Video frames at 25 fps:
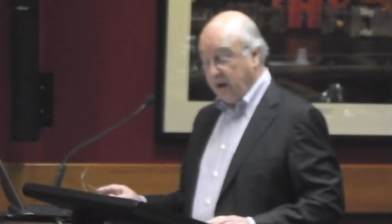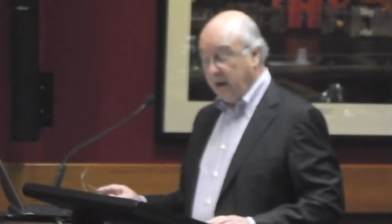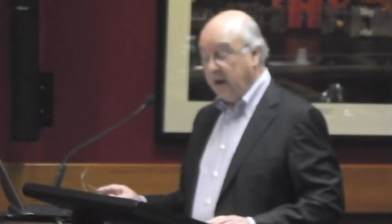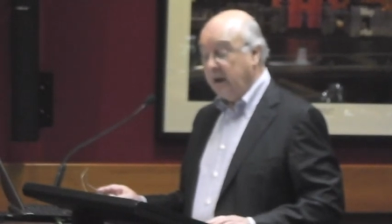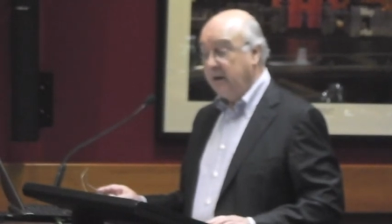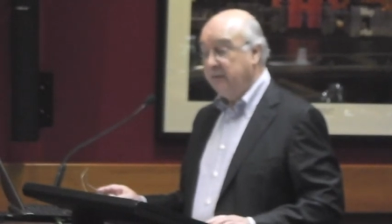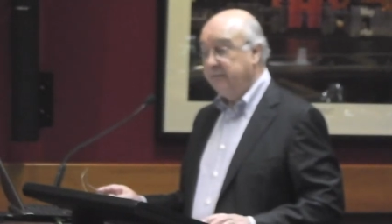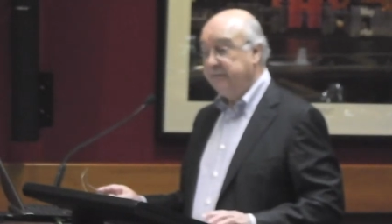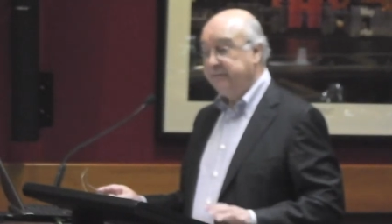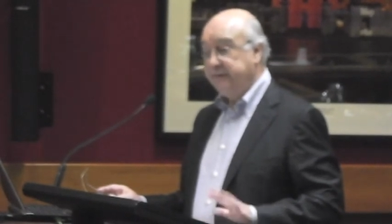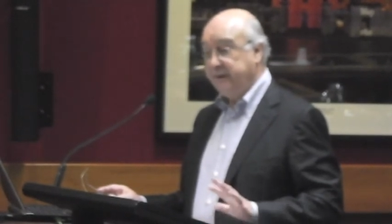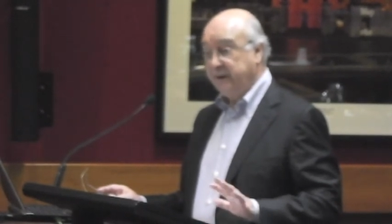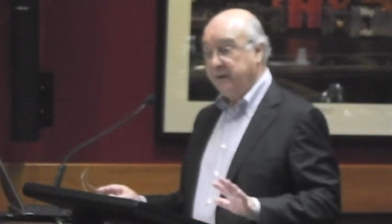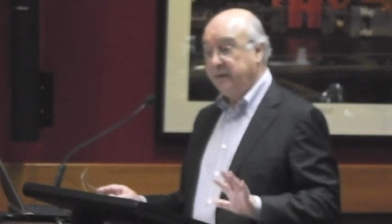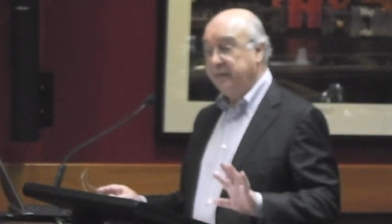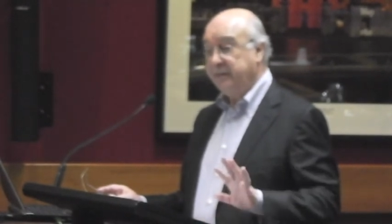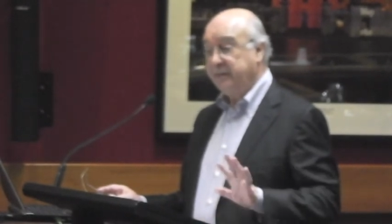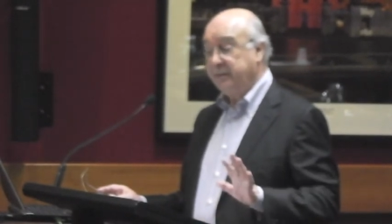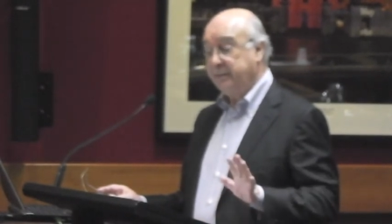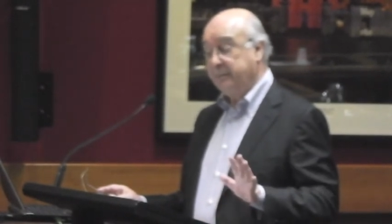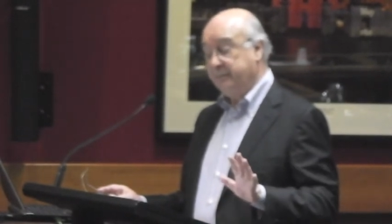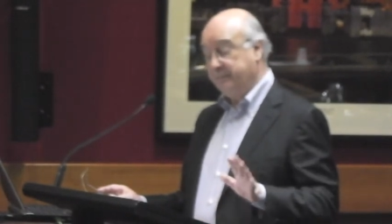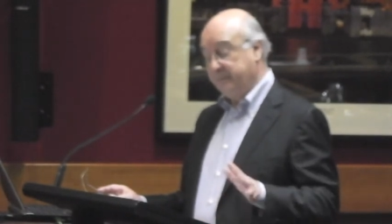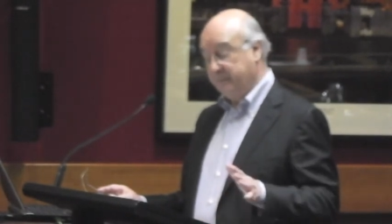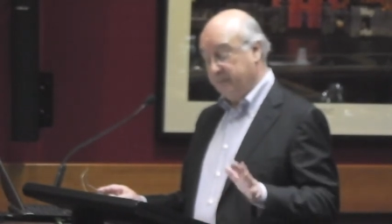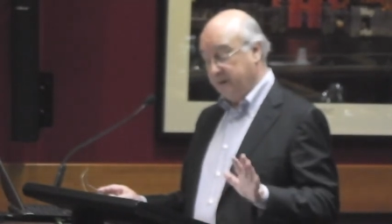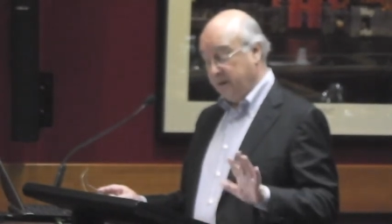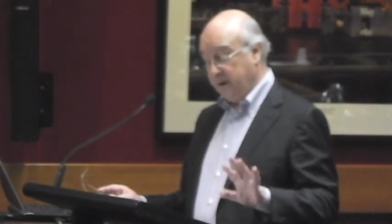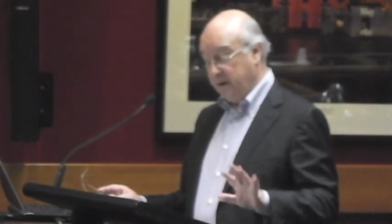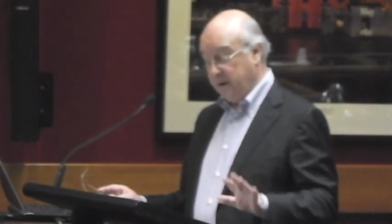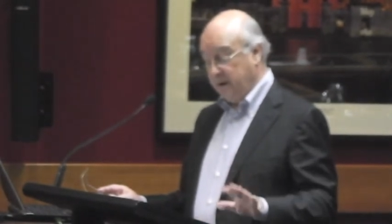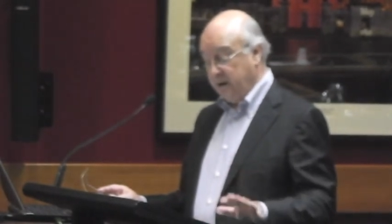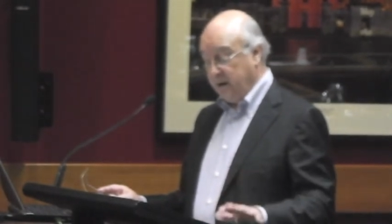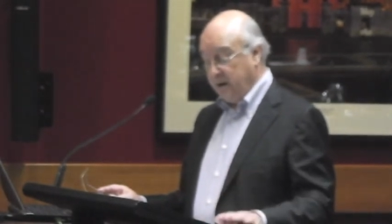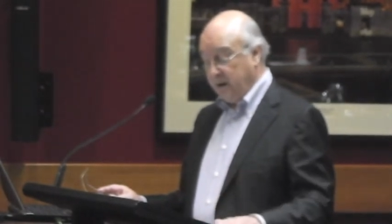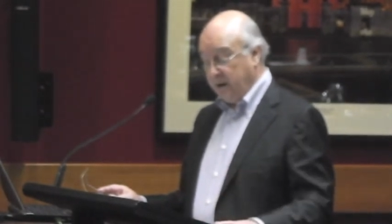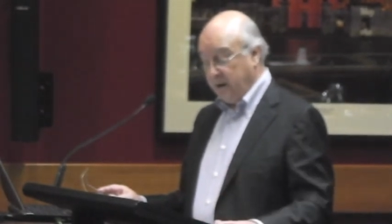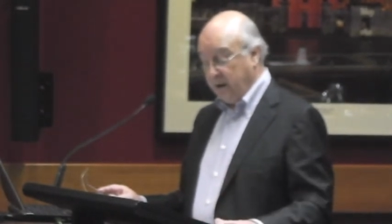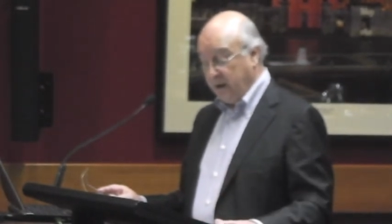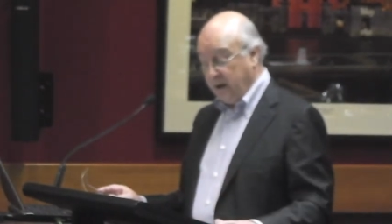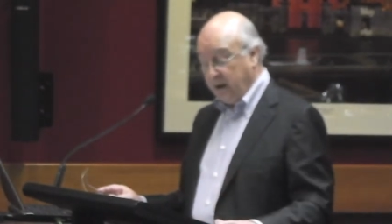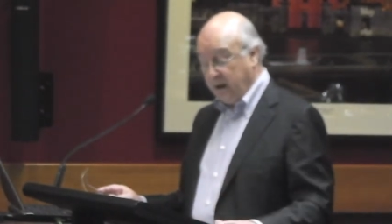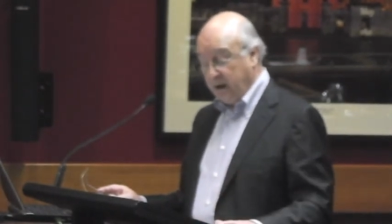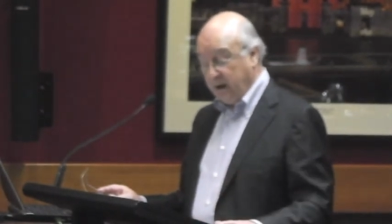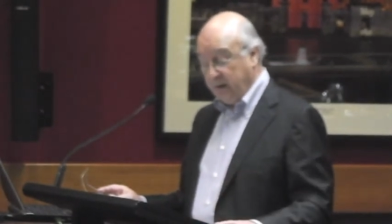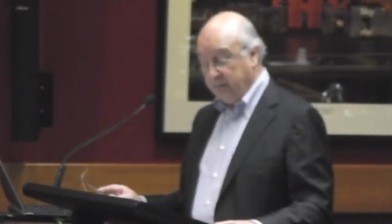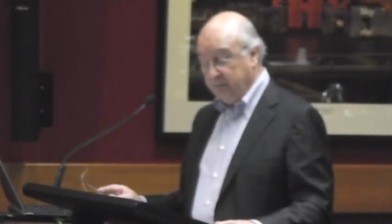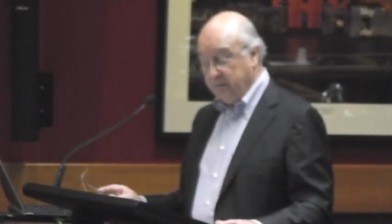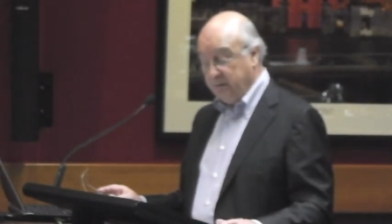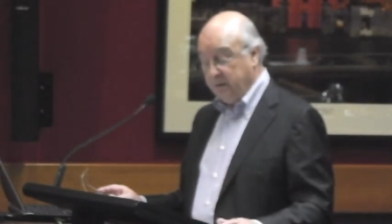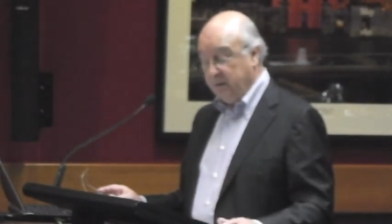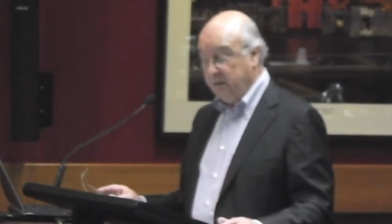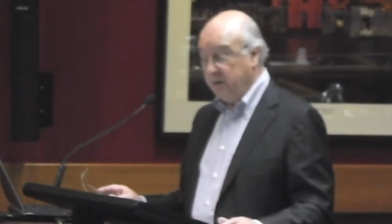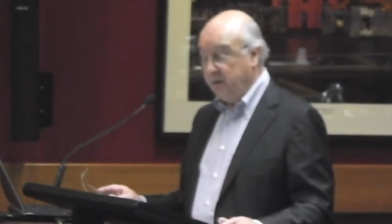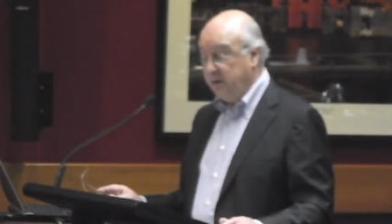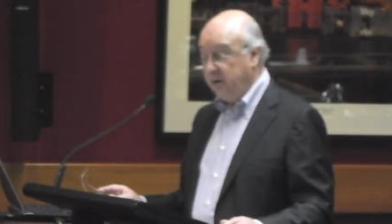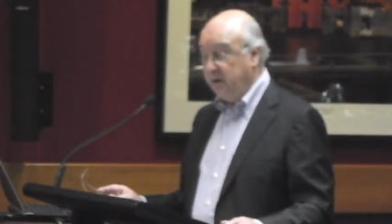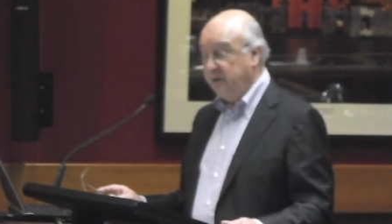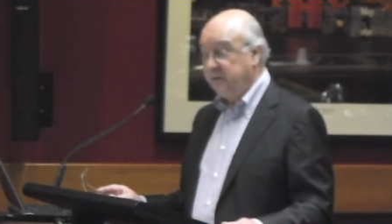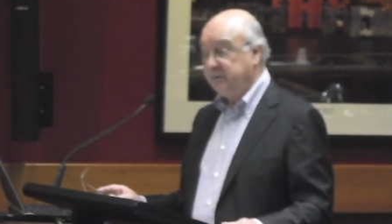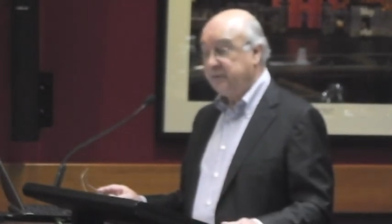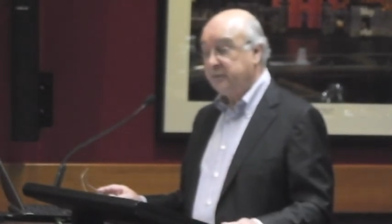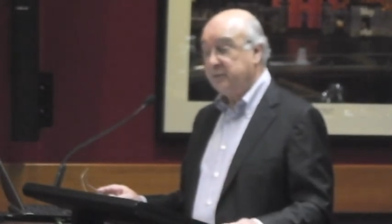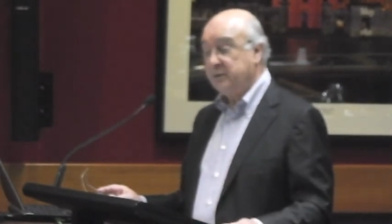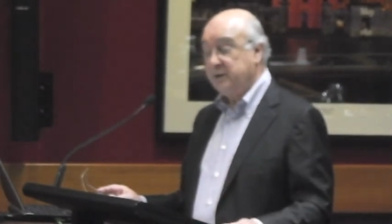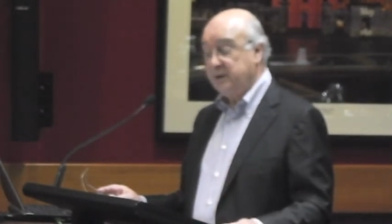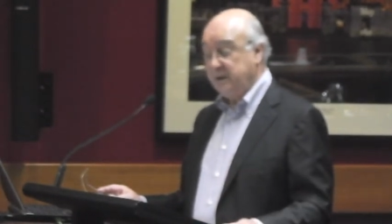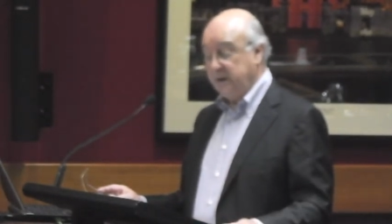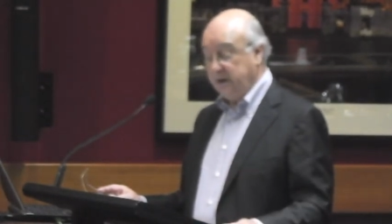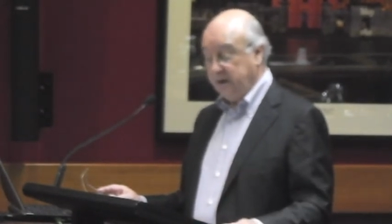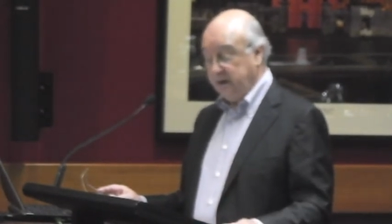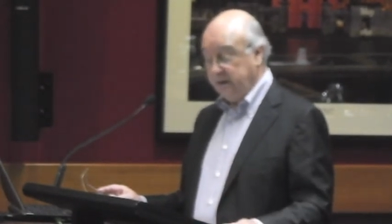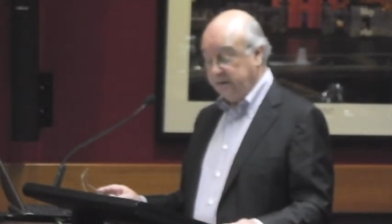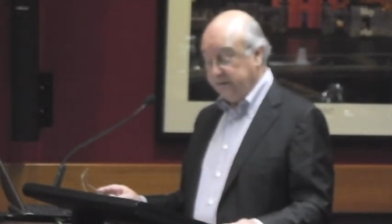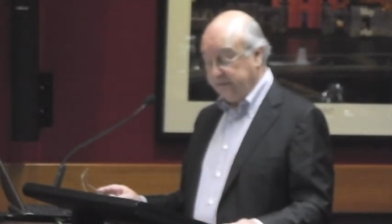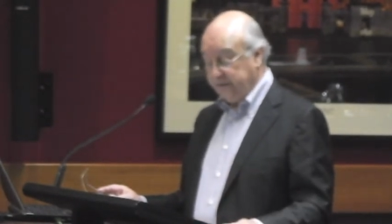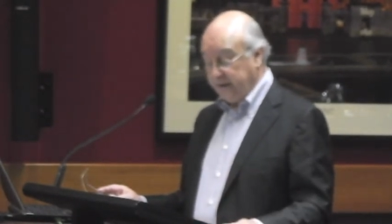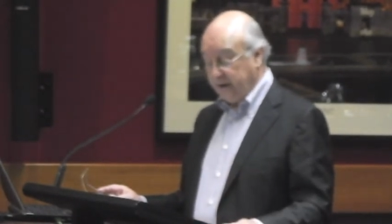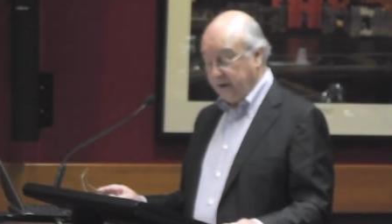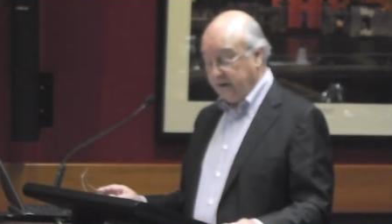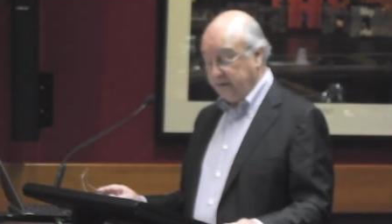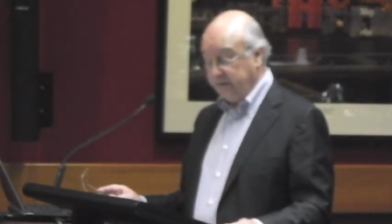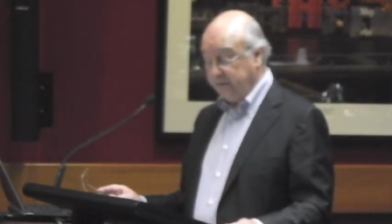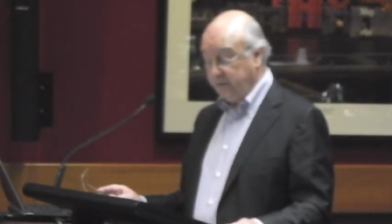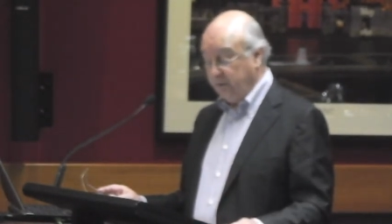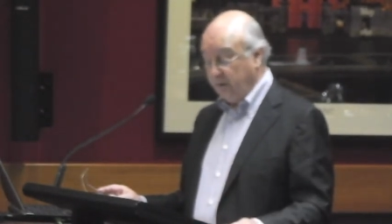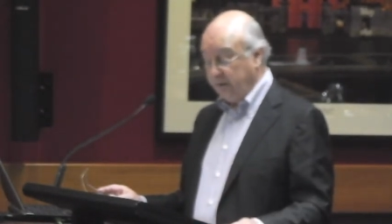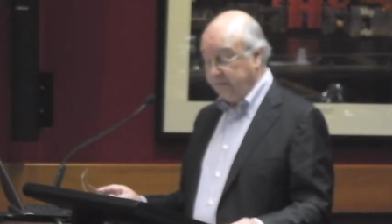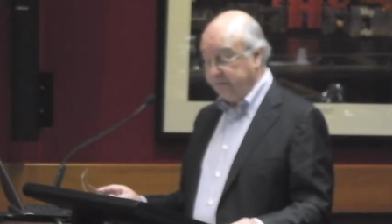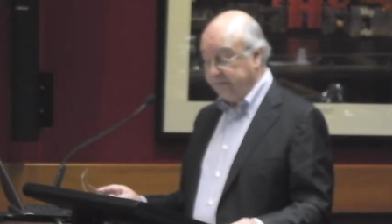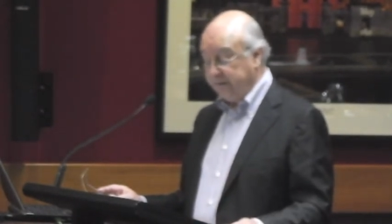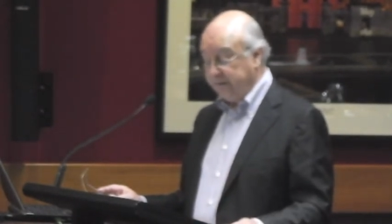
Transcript: And fifth, um, history is thus not